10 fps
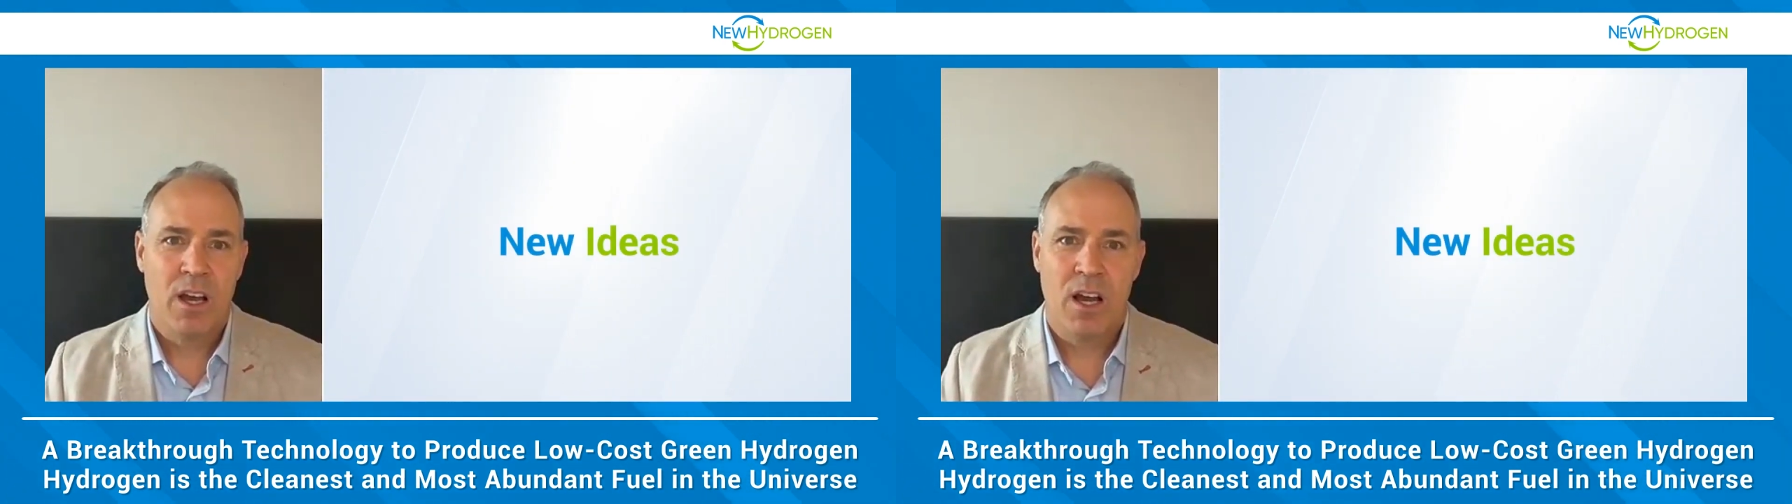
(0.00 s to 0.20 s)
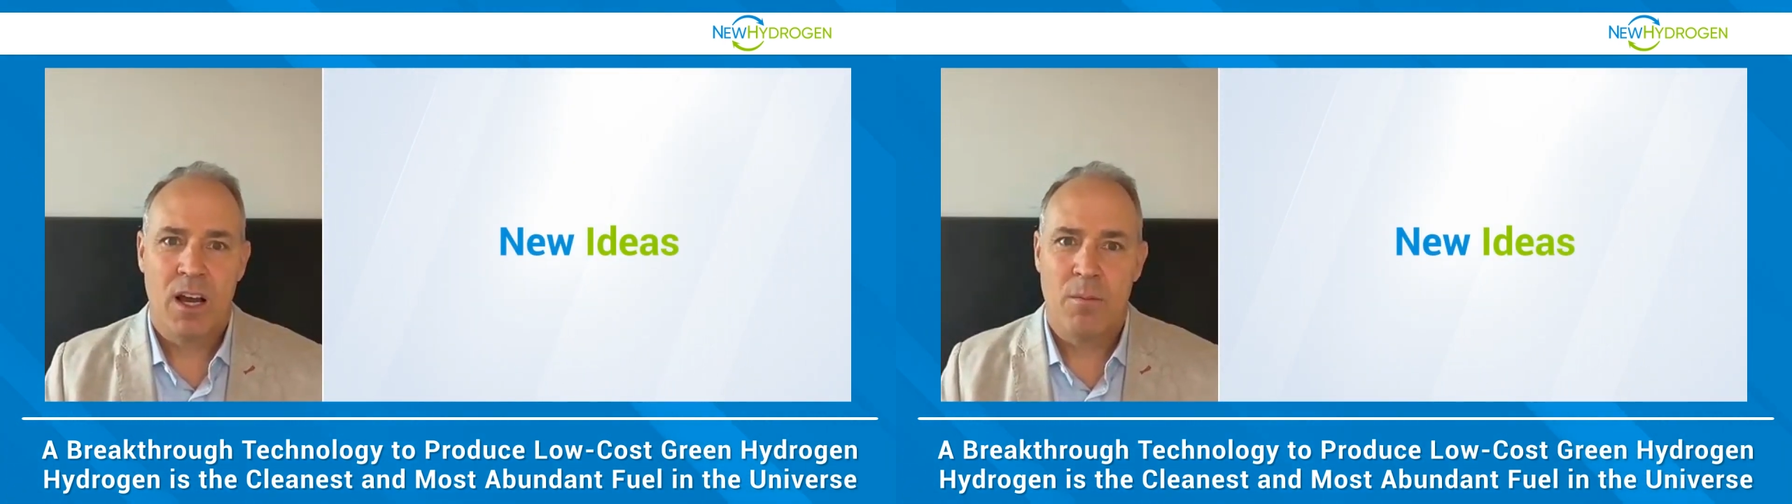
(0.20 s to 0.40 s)

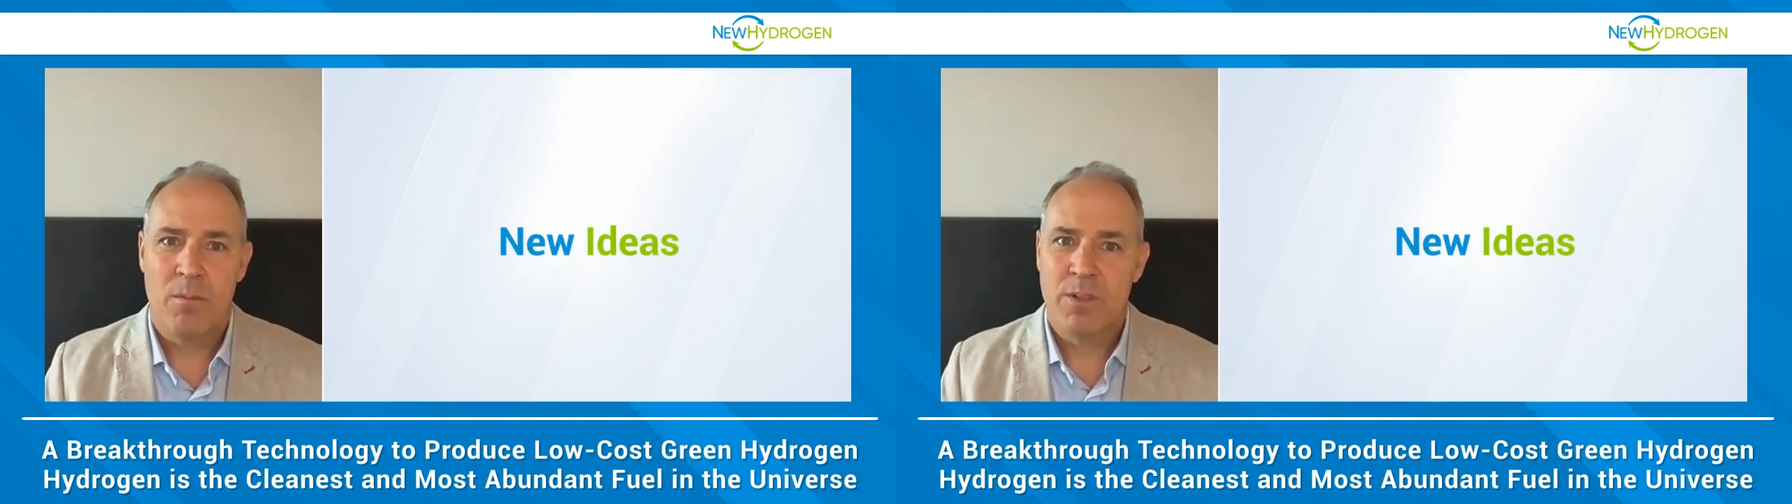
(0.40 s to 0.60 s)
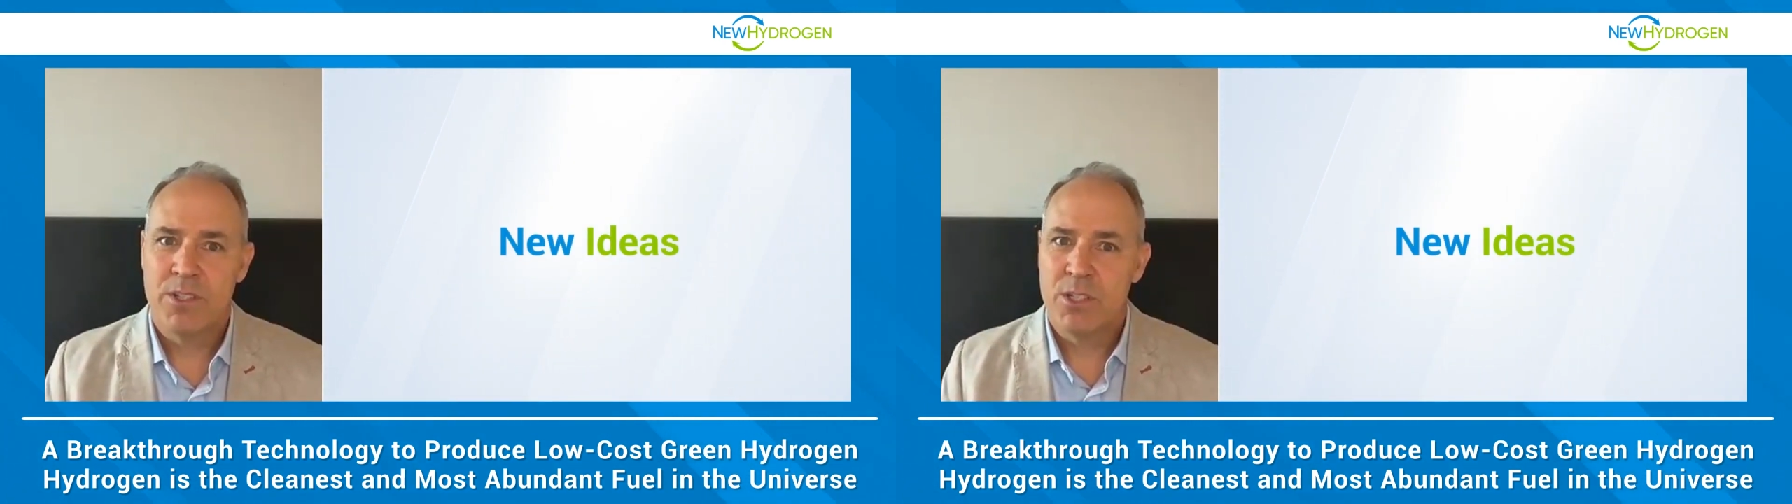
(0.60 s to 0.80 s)

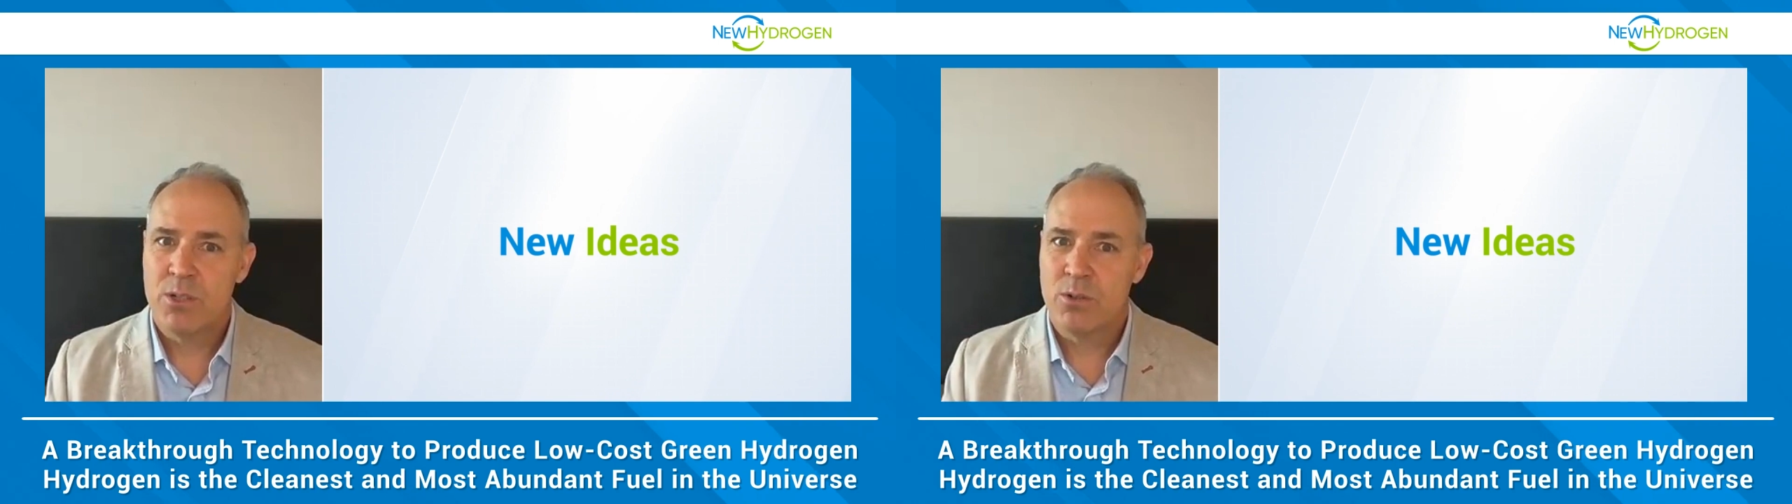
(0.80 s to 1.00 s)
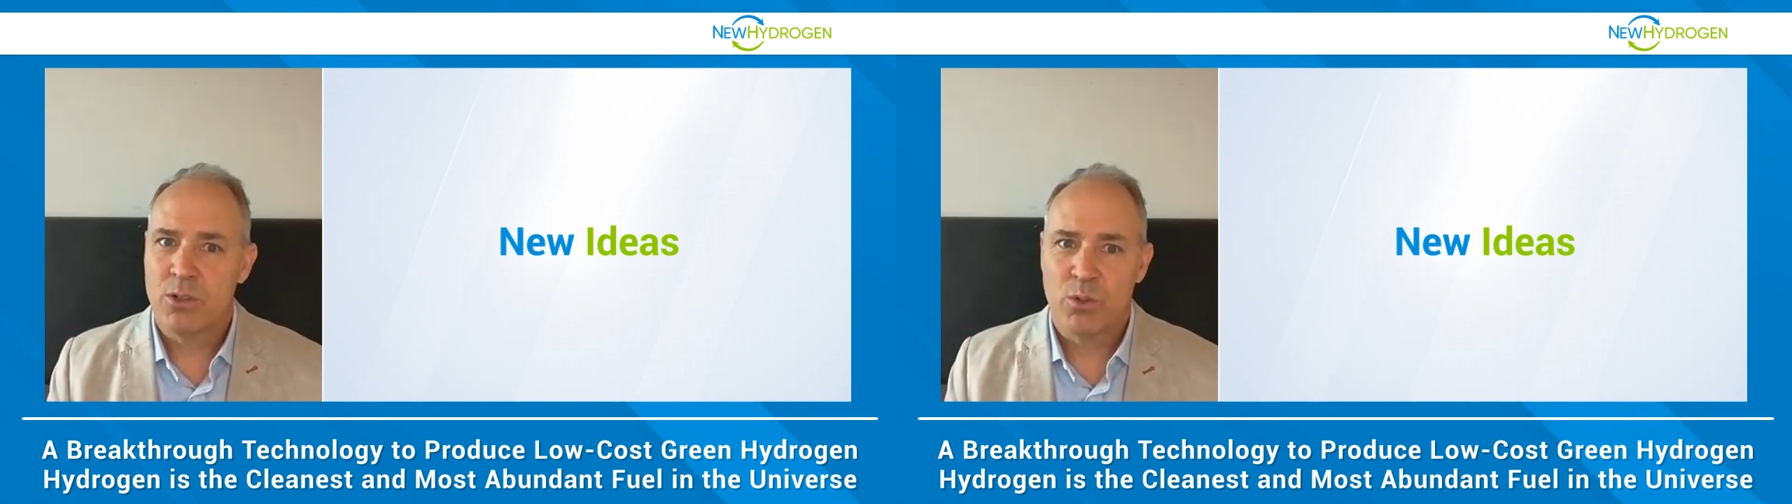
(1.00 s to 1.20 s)

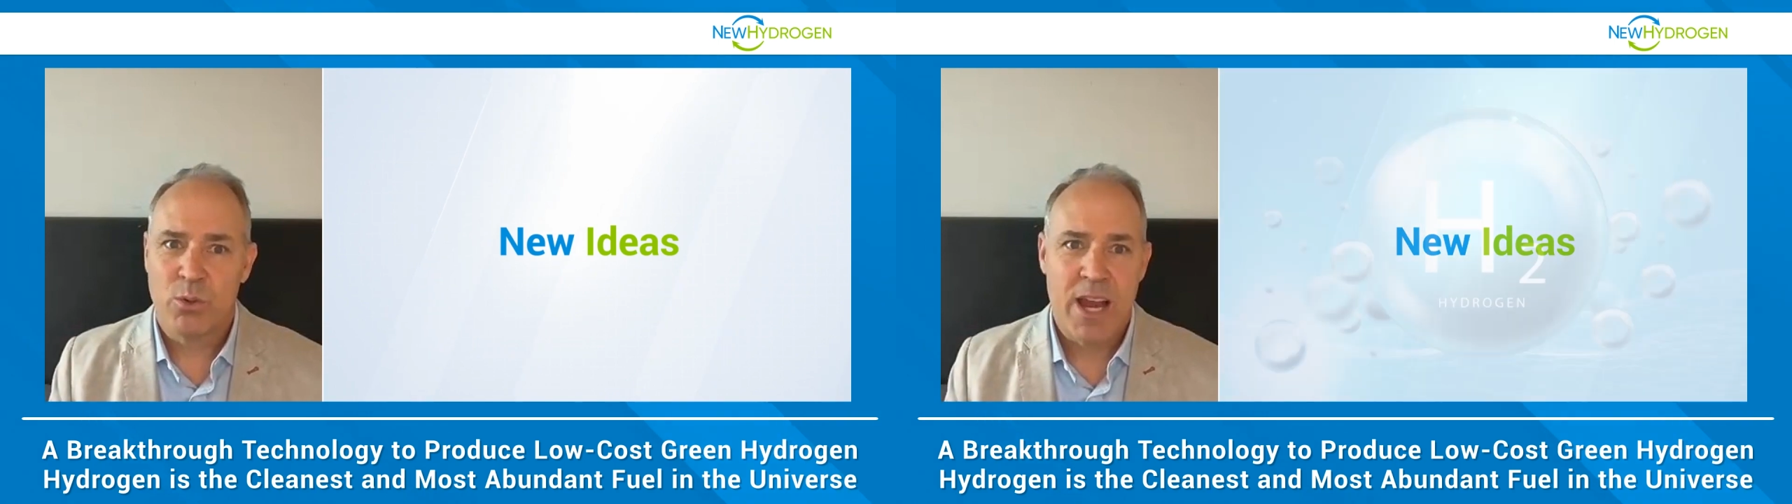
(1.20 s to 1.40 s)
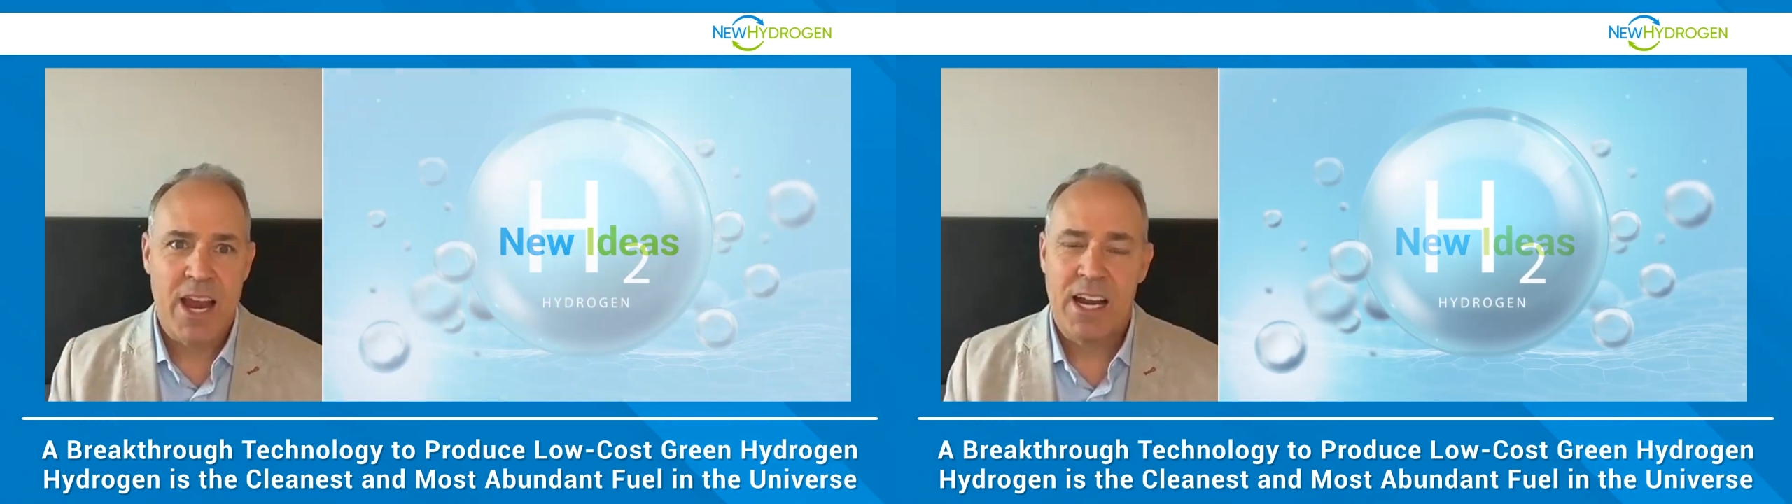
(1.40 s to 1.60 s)
to
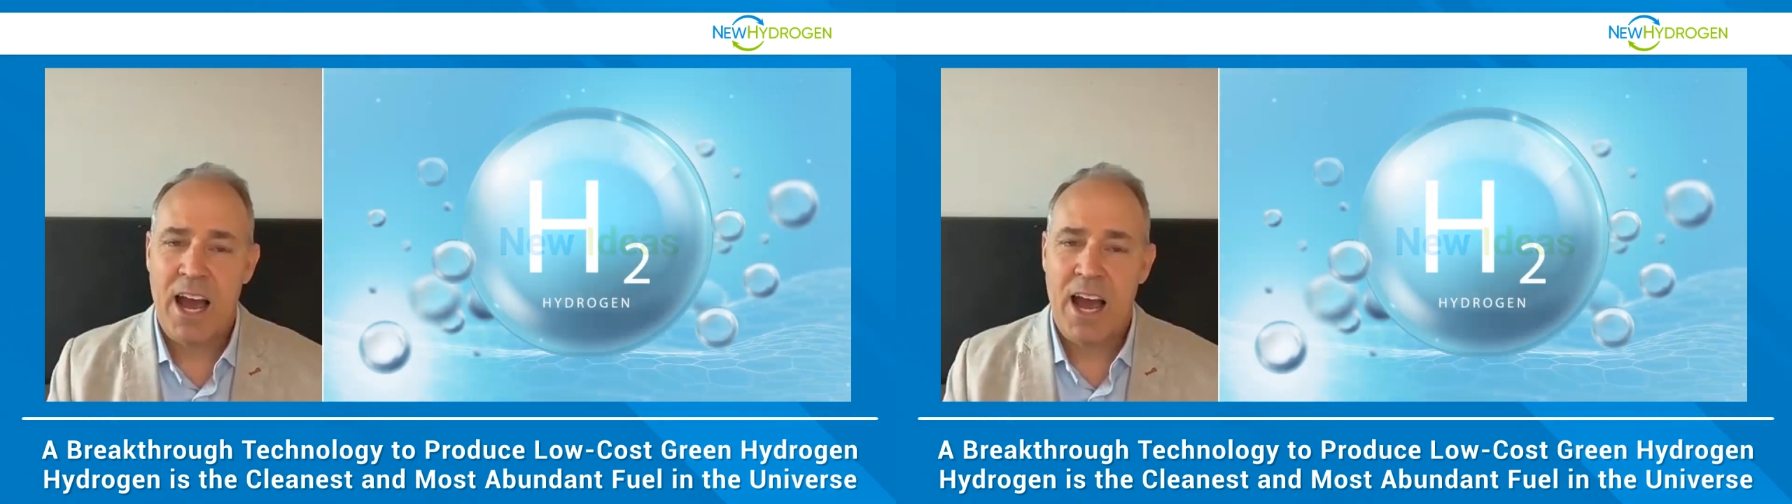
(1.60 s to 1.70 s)
create